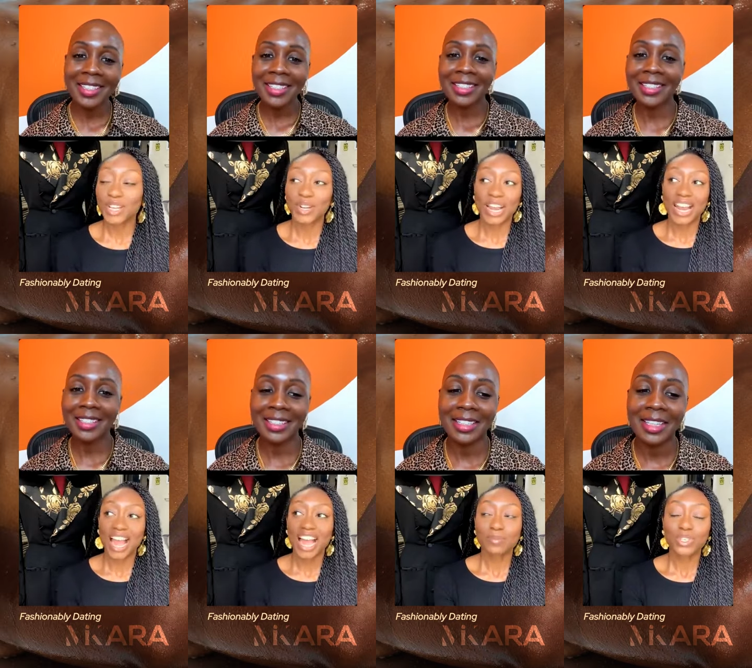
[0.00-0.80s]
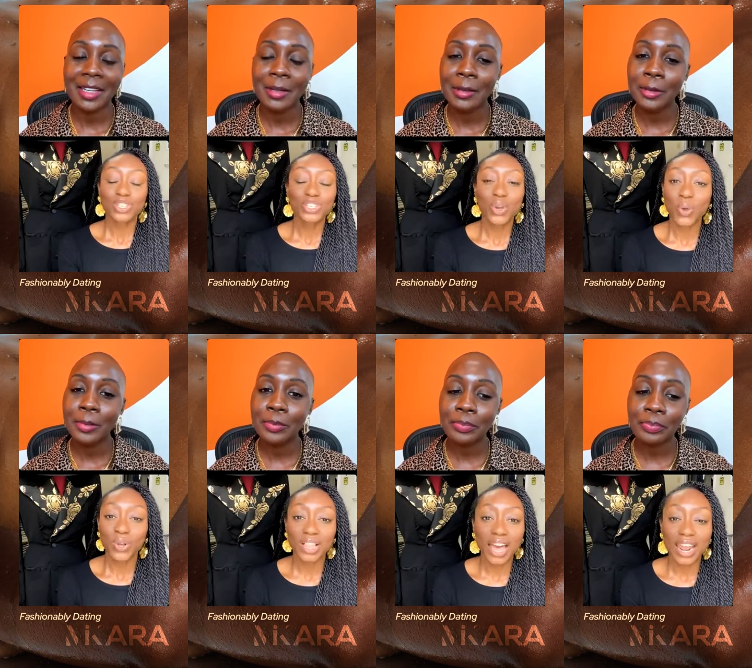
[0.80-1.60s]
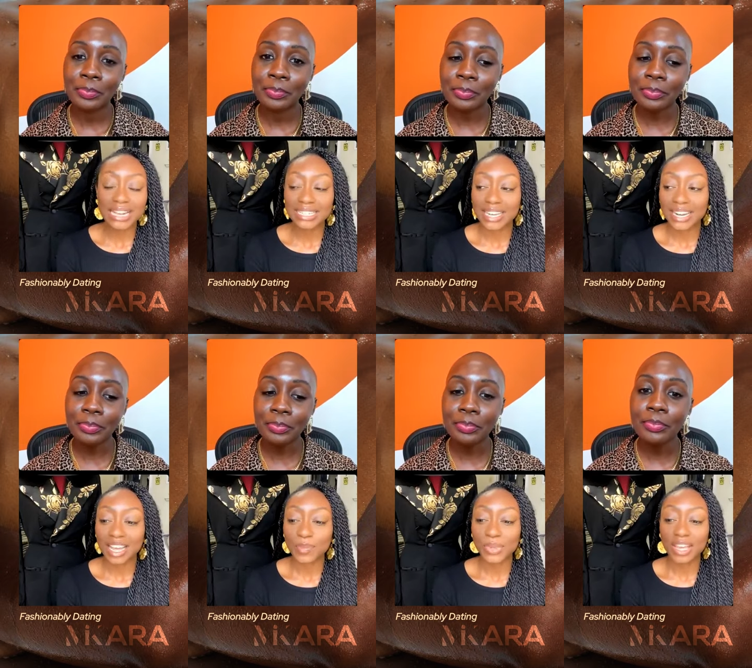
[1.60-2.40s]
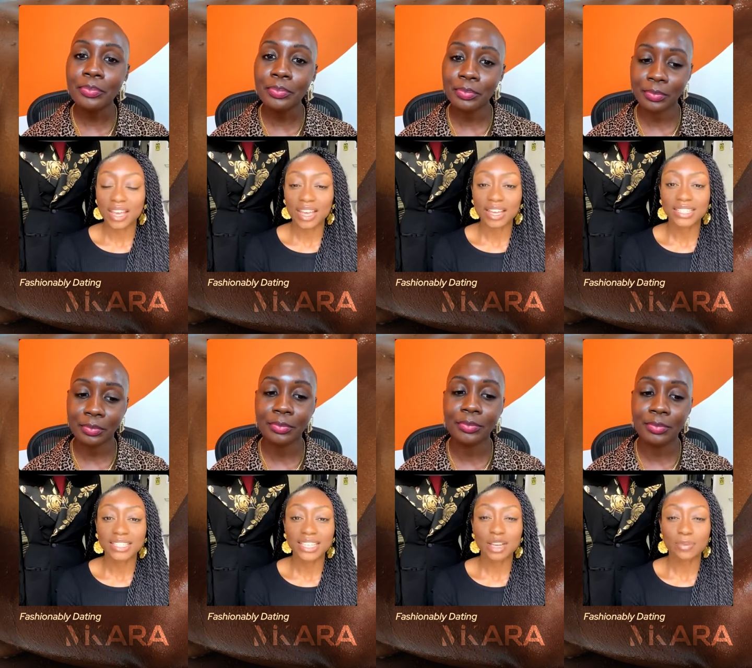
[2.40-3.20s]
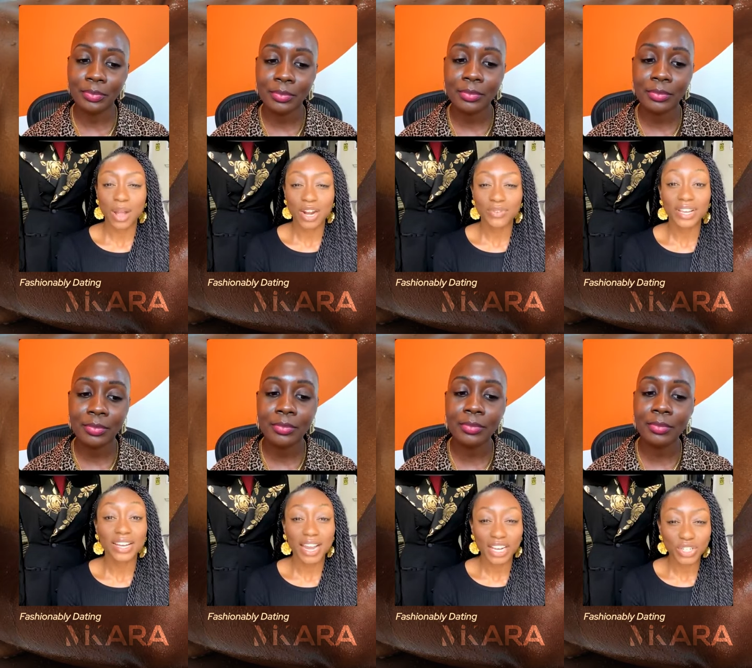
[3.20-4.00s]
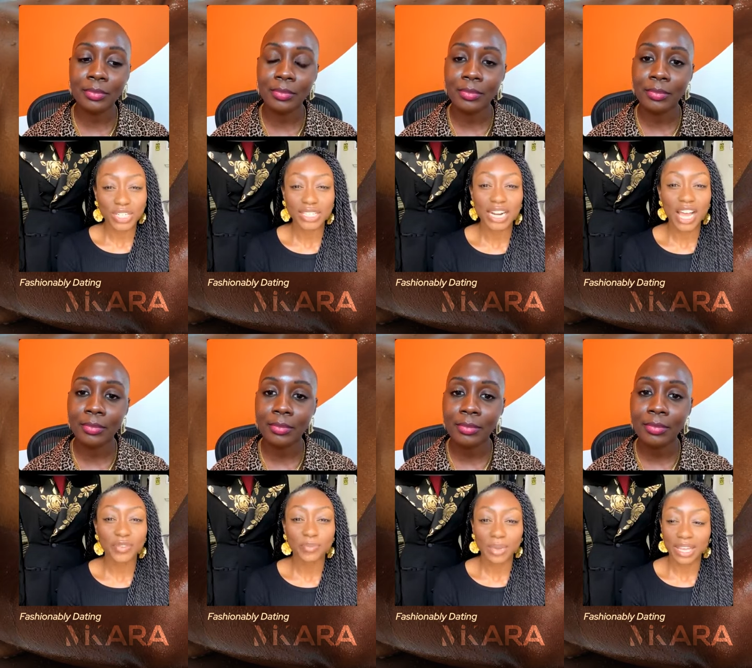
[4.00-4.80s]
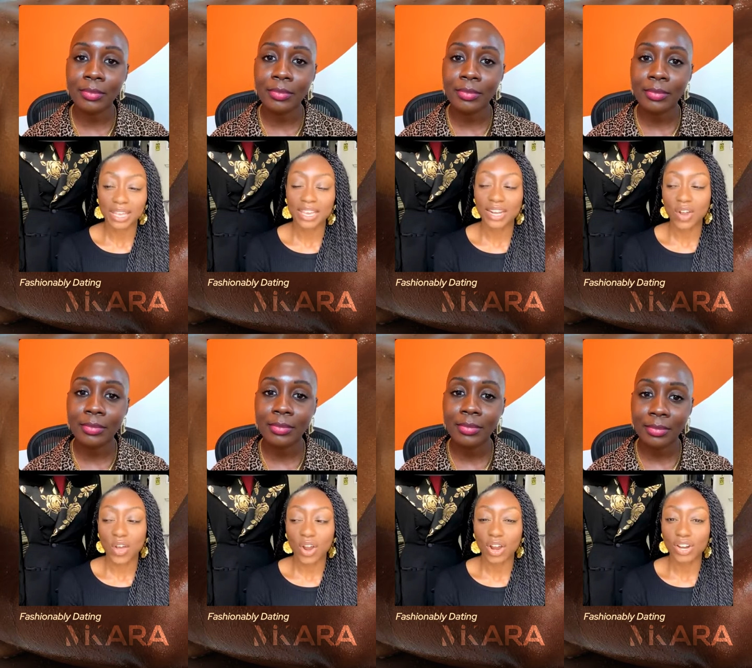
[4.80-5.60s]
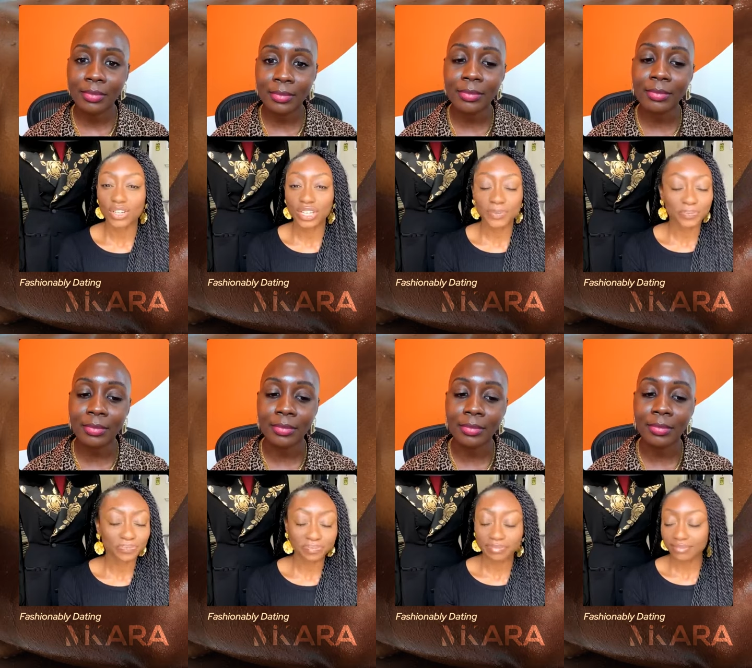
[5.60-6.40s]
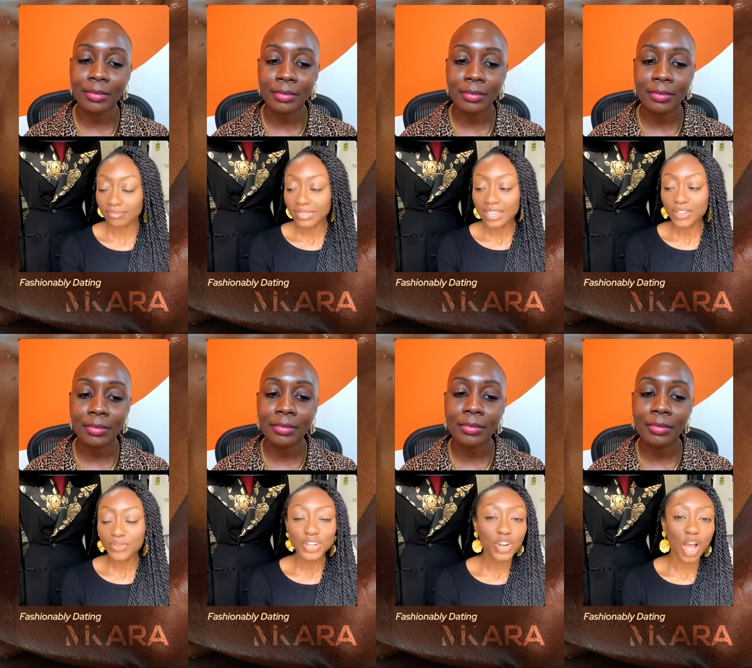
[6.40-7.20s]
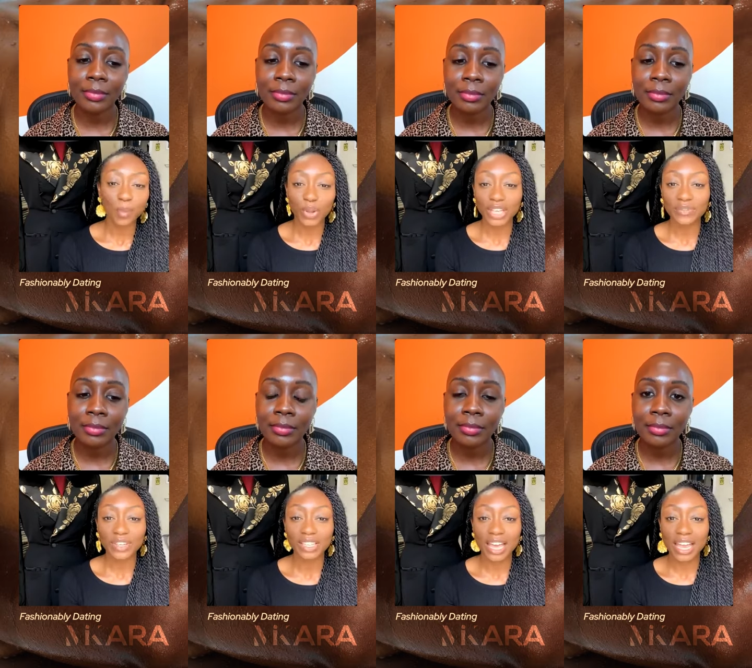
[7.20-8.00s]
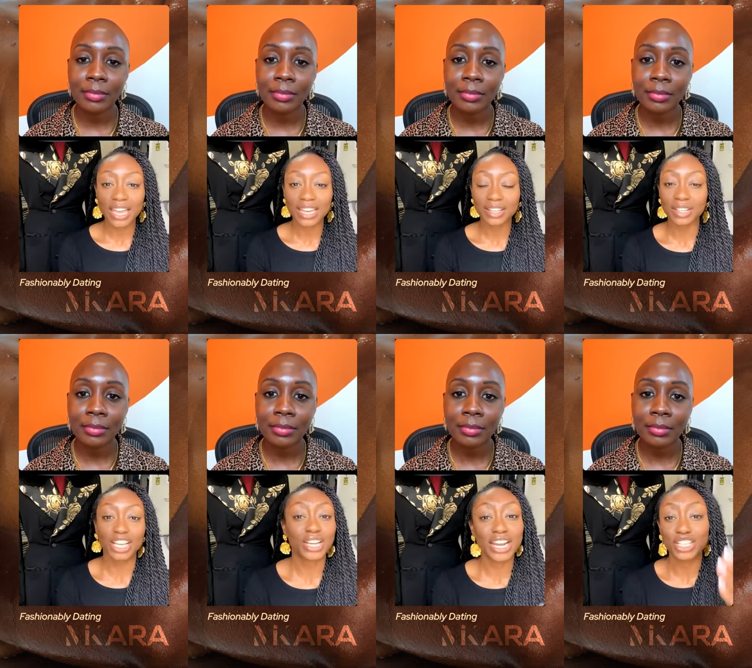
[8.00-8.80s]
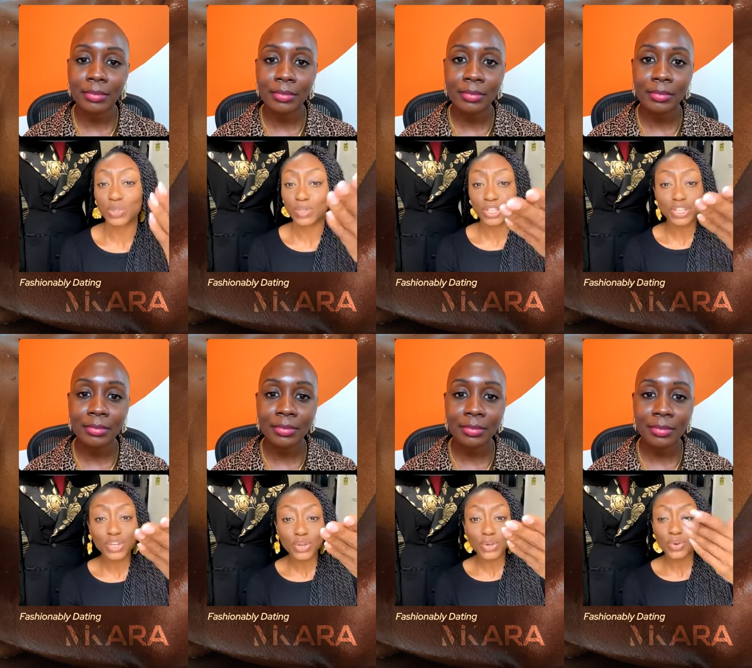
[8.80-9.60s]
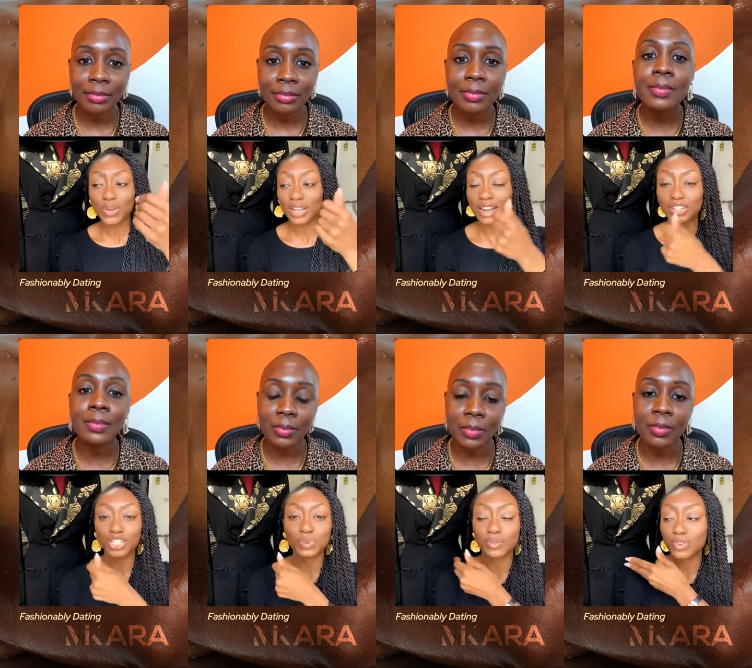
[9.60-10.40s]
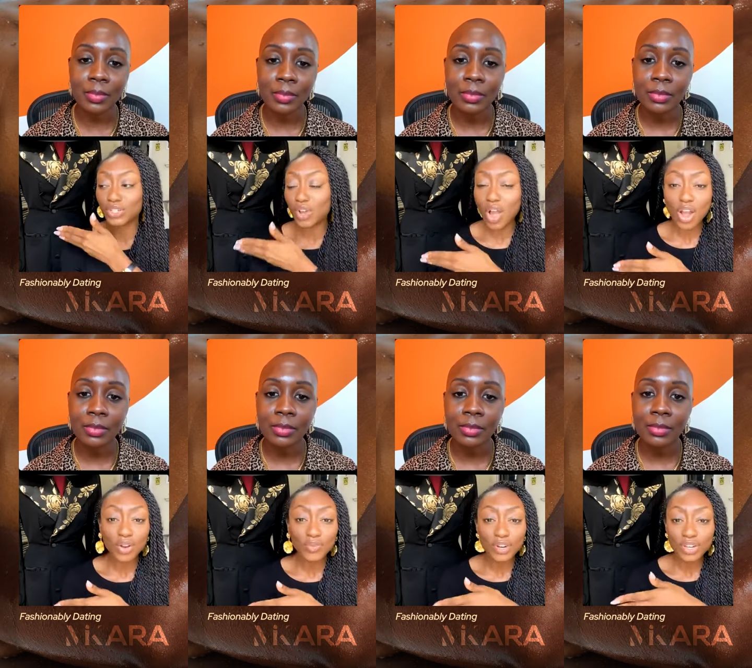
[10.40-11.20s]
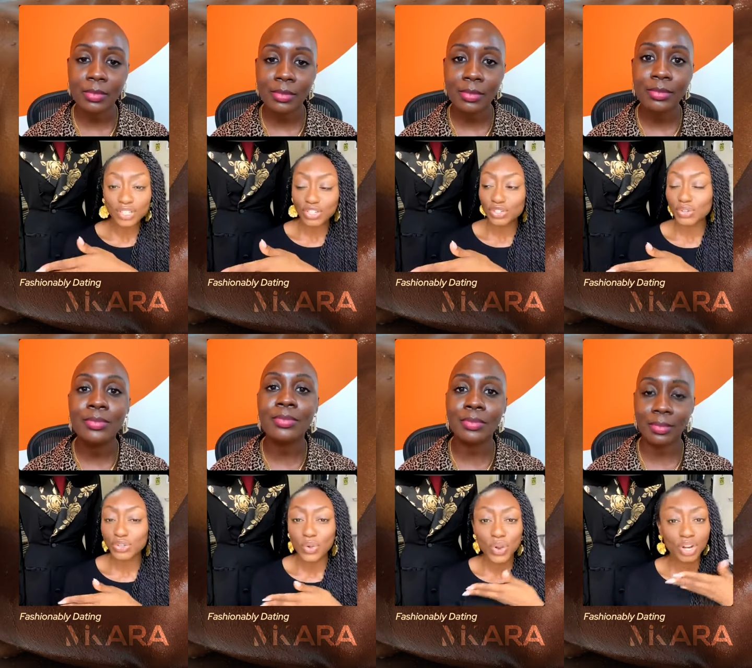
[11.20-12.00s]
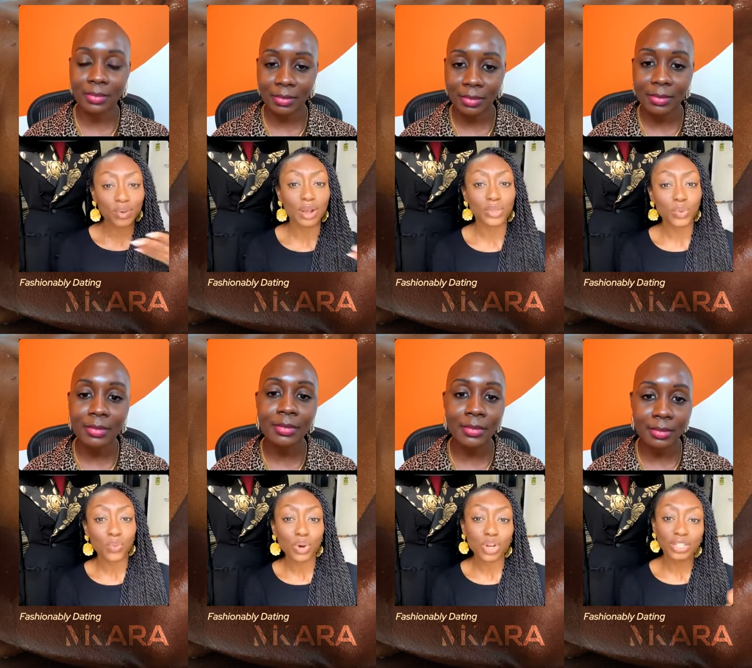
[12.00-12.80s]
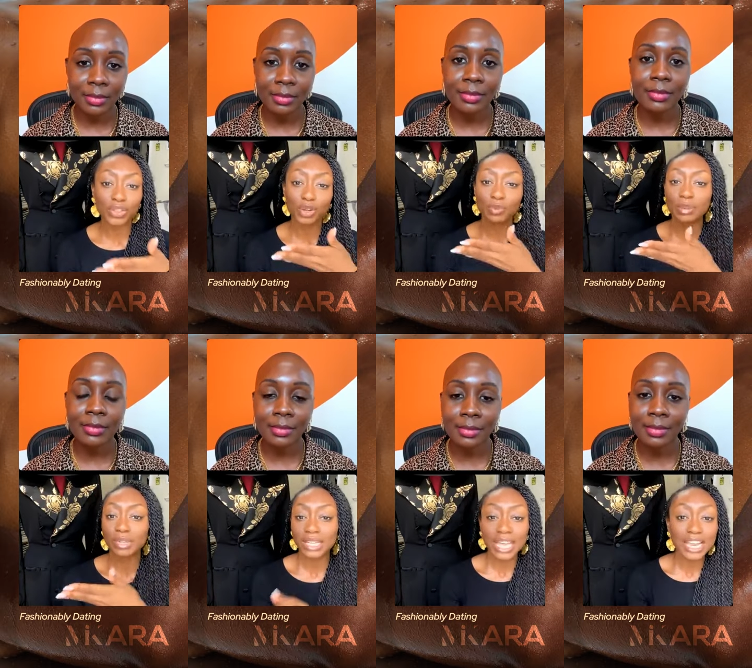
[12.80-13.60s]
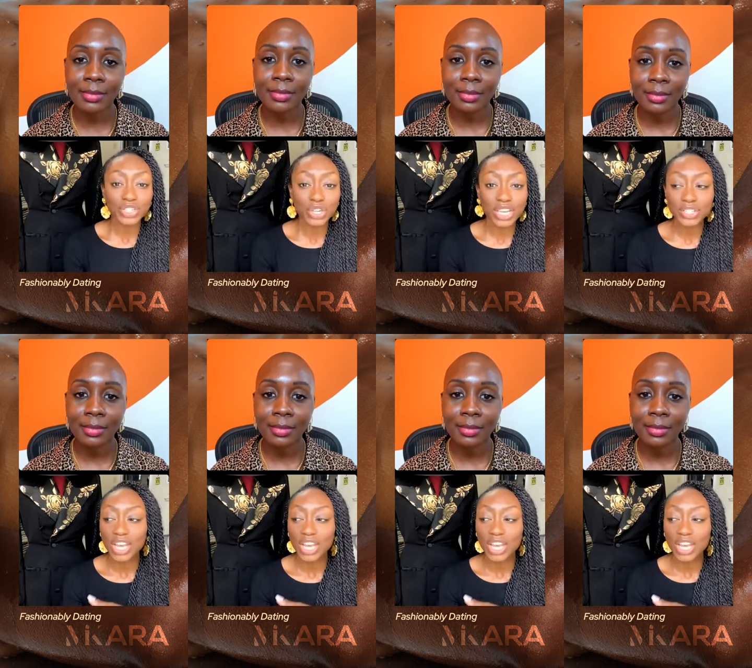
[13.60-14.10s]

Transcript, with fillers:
Speaker 1: great. I'm so glad I did it because the amount of connections that I've made are just phenomenal. Even like connections with you, connections with photographers in New York, around the world, other publications,